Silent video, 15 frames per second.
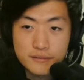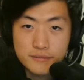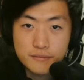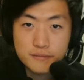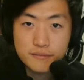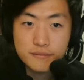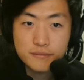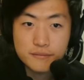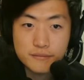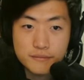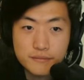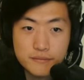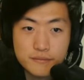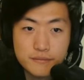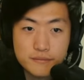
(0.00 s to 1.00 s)

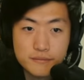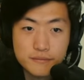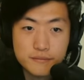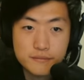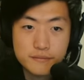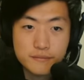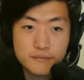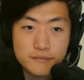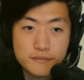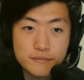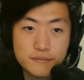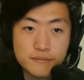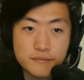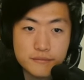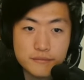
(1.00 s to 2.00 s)

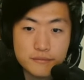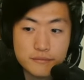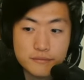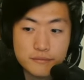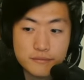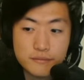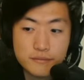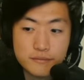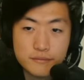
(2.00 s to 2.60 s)
(silent)